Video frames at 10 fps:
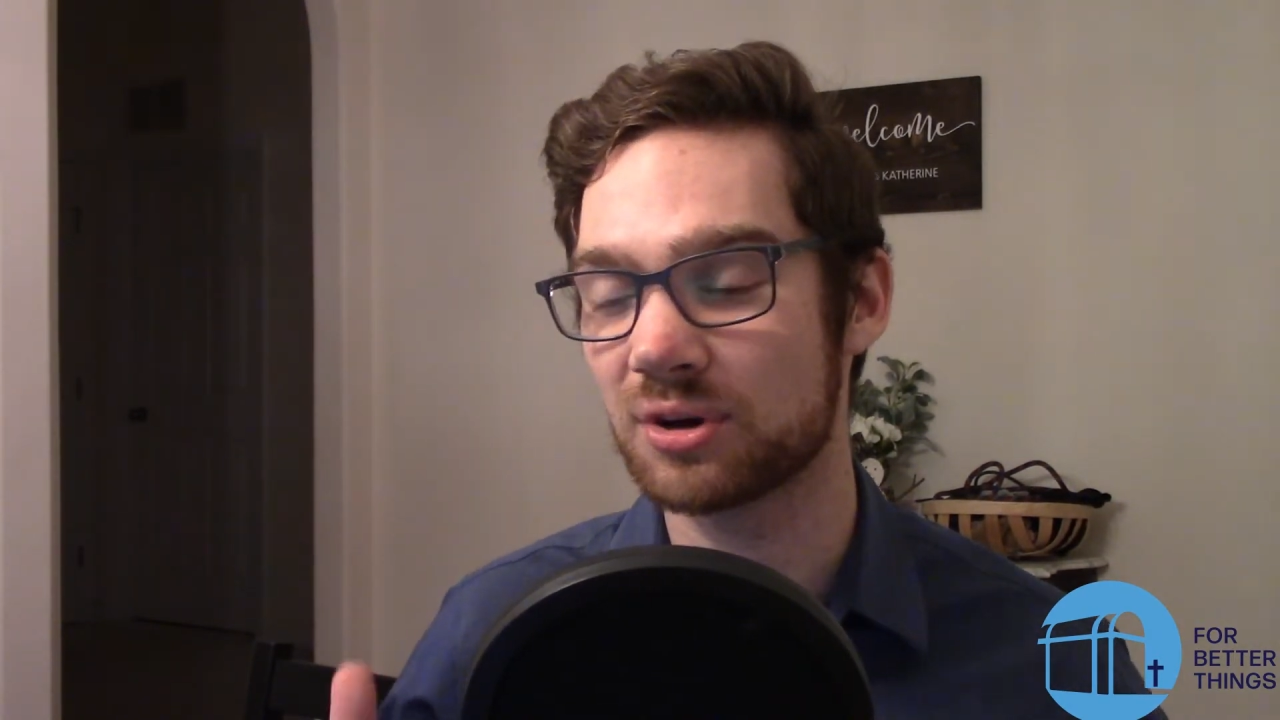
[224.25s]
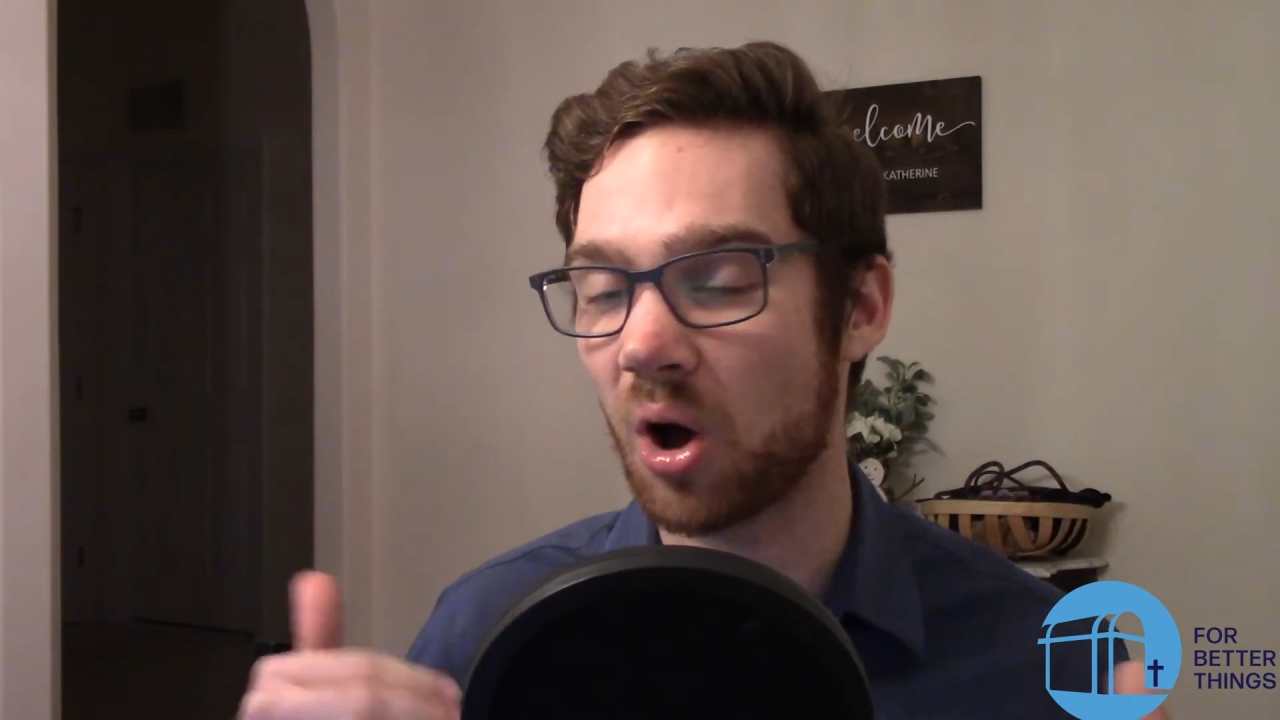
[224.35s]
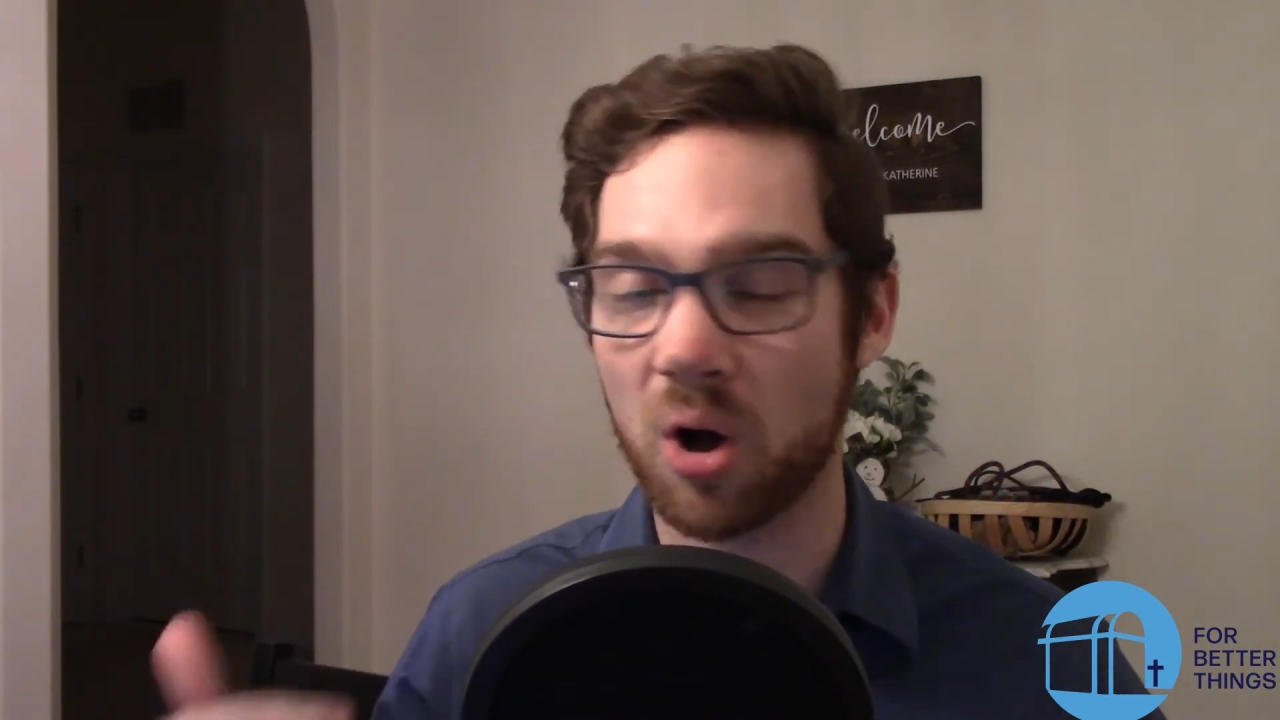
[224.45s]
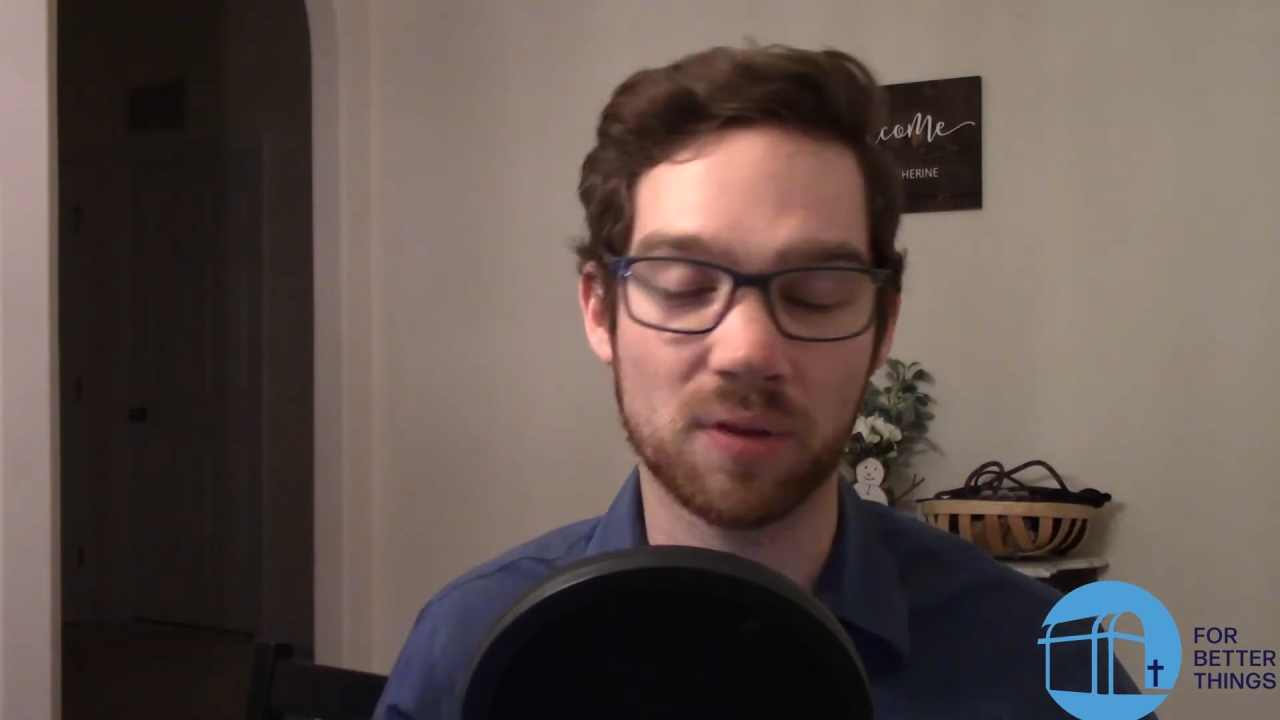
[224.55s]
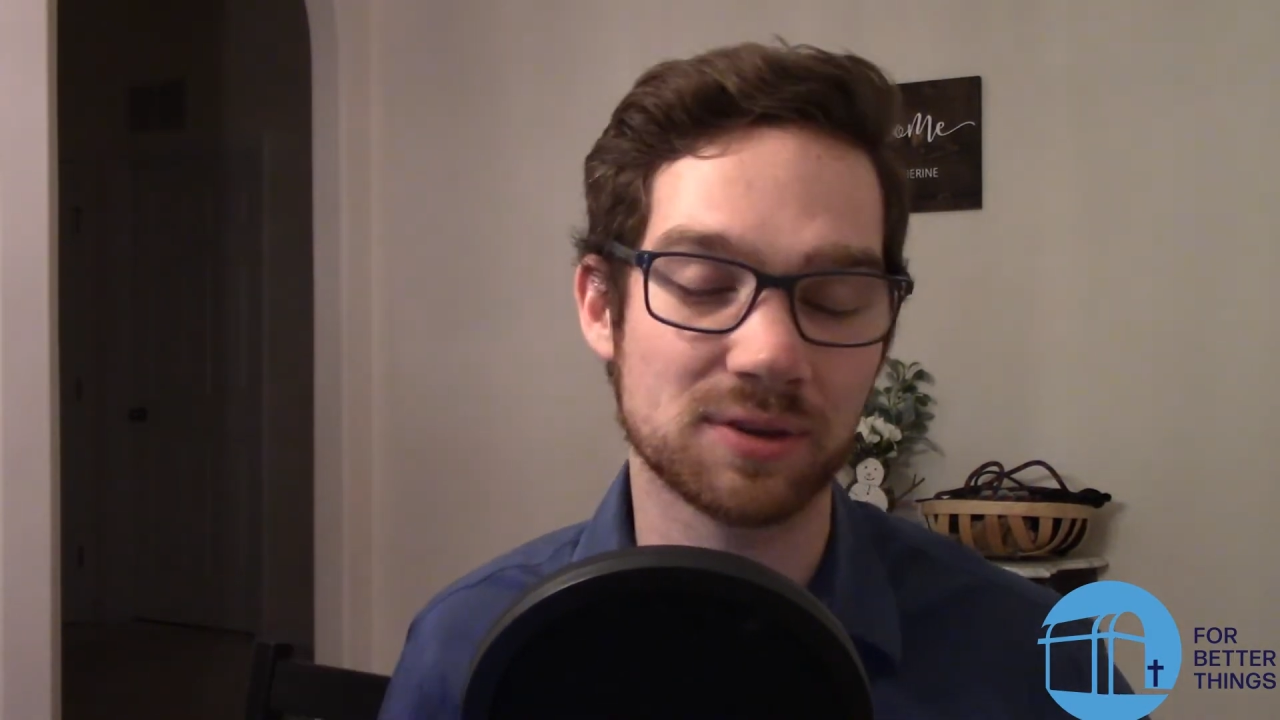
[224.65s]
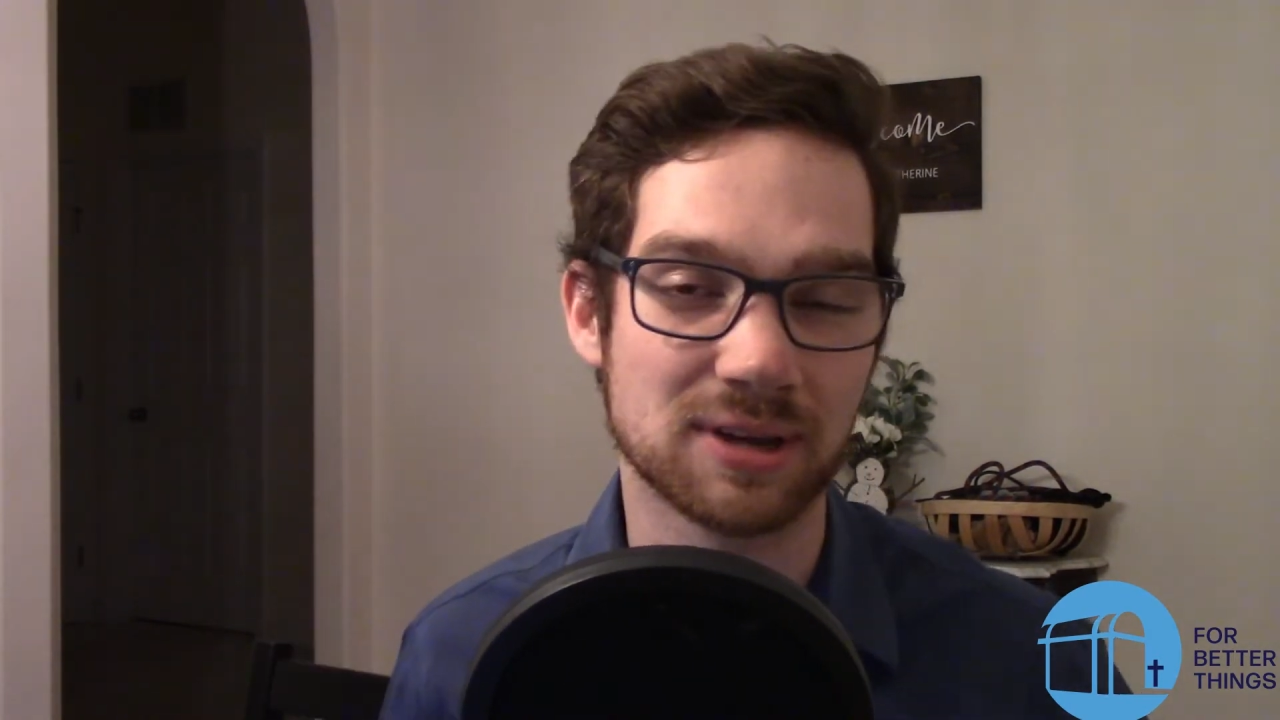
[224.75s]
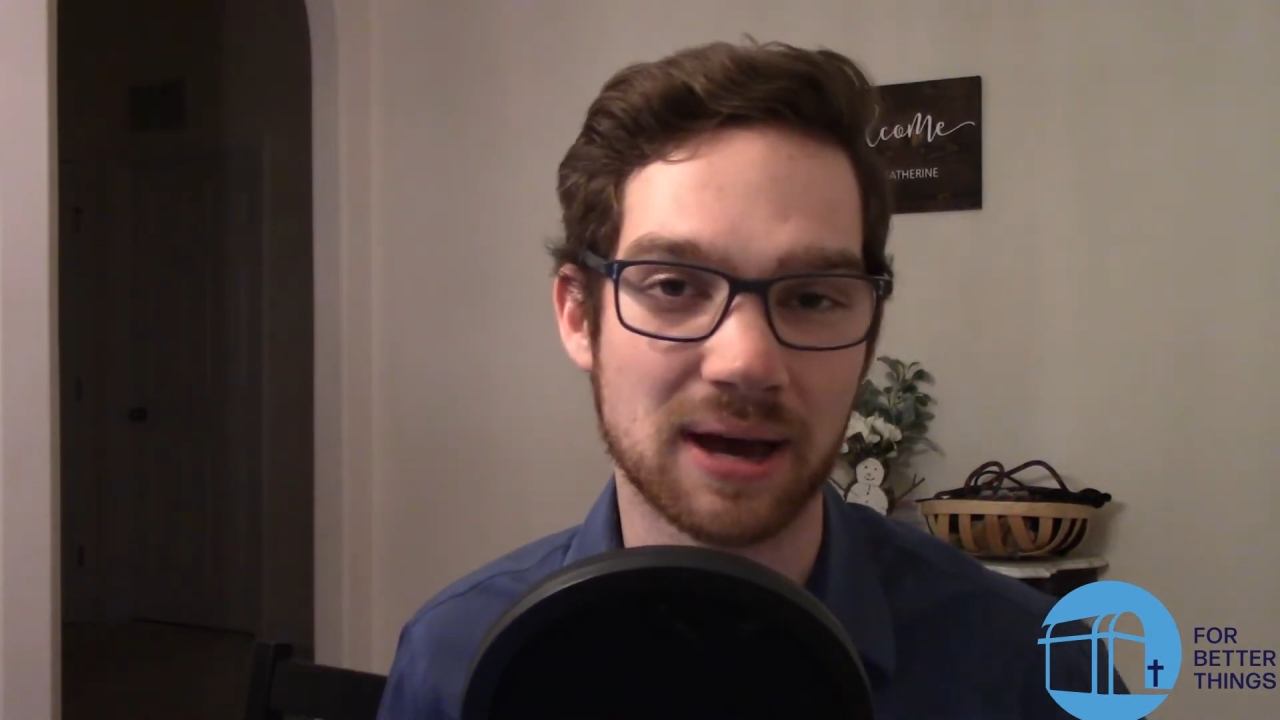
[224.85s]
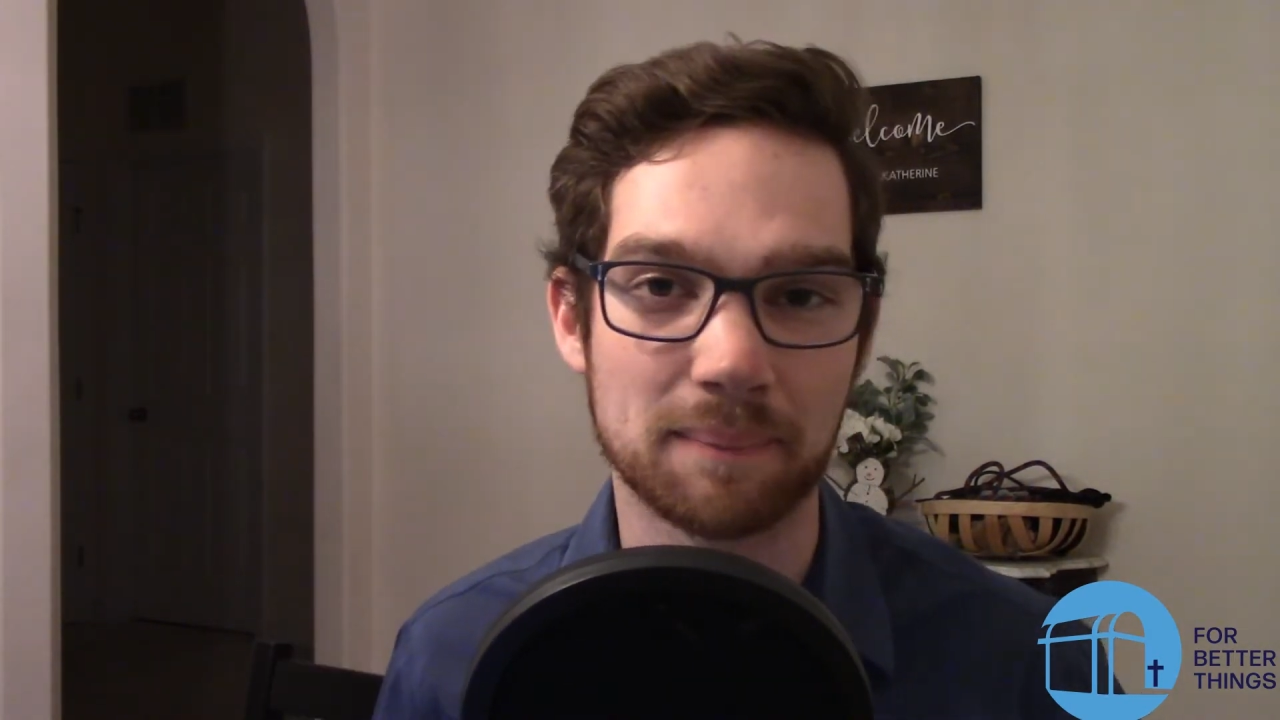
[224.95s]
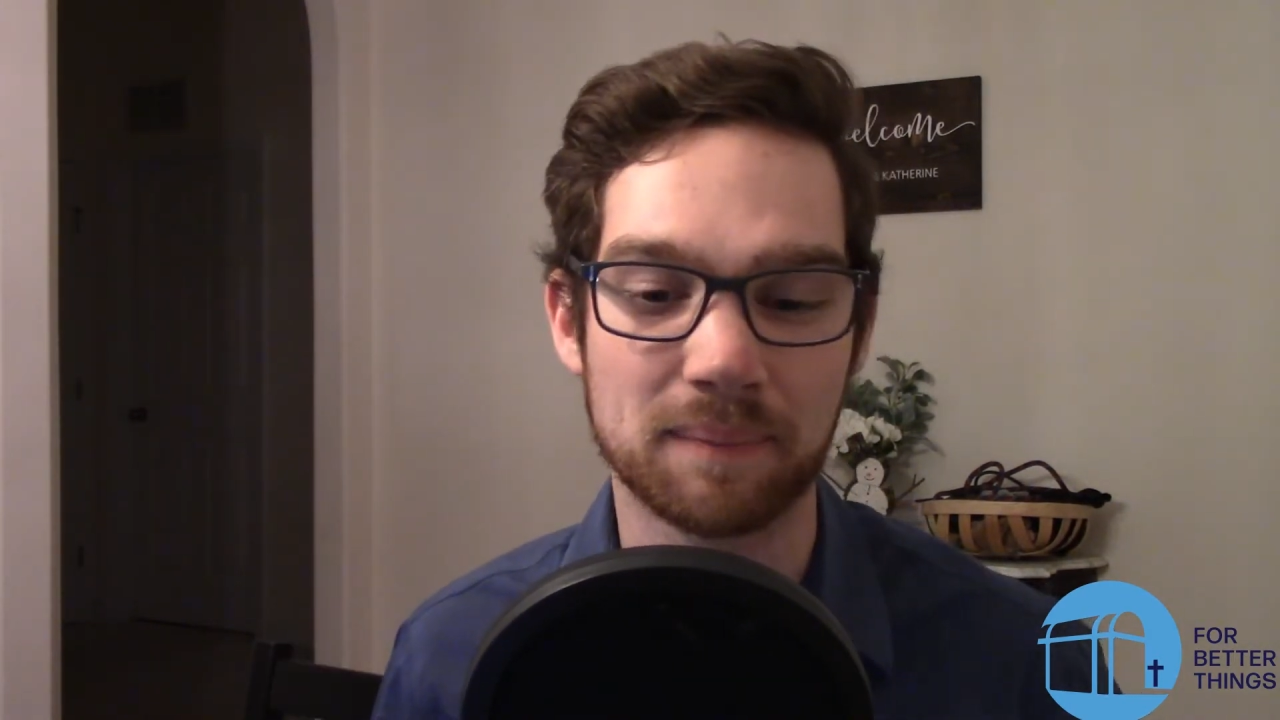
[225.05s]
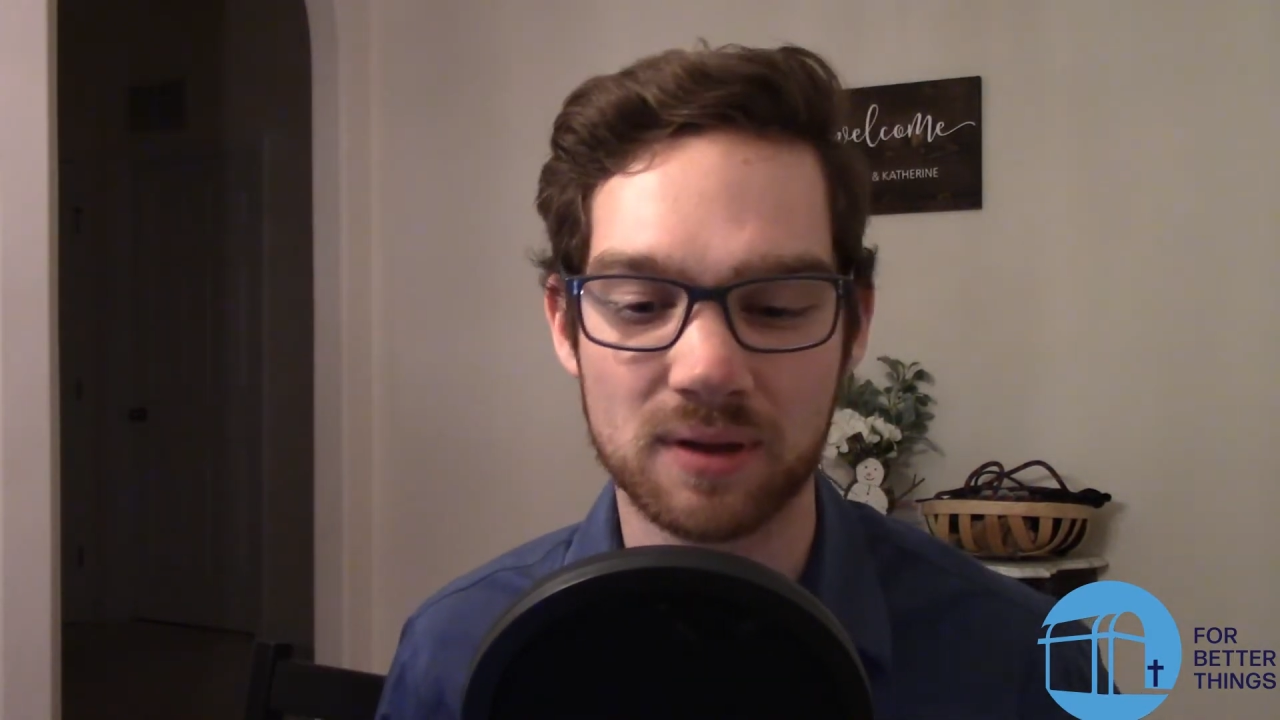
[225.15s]
all the
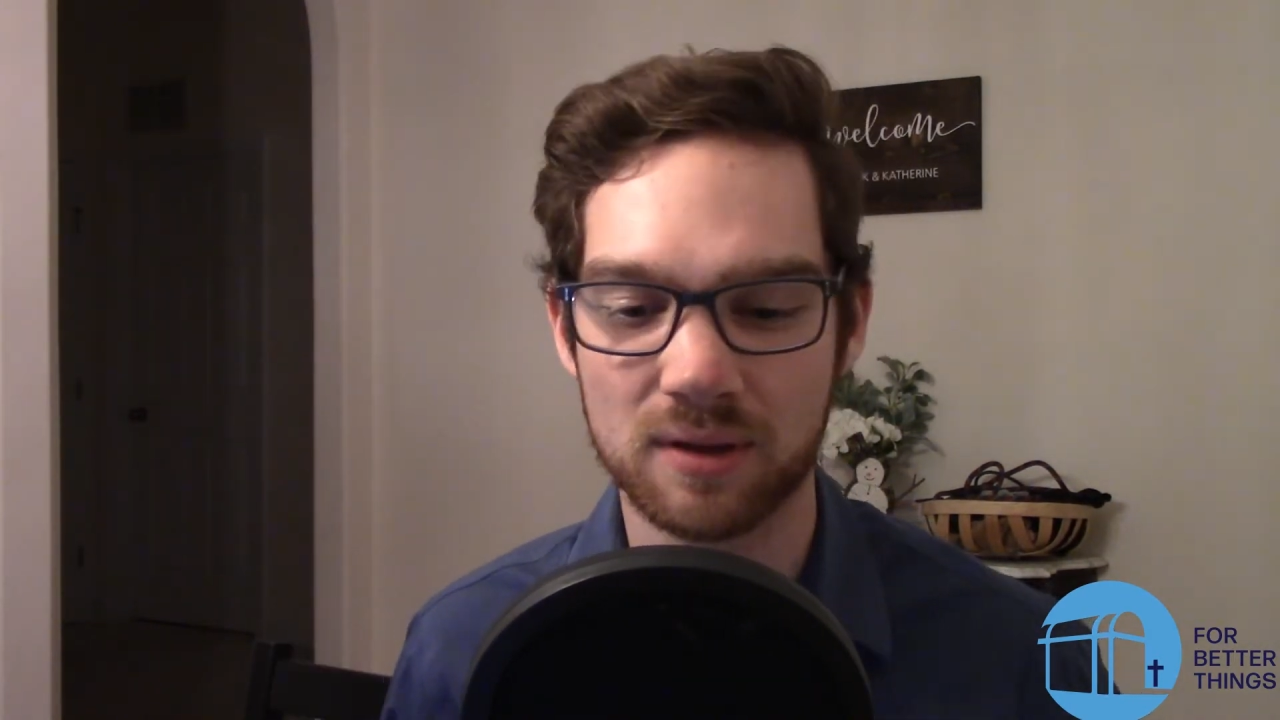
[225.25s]
time.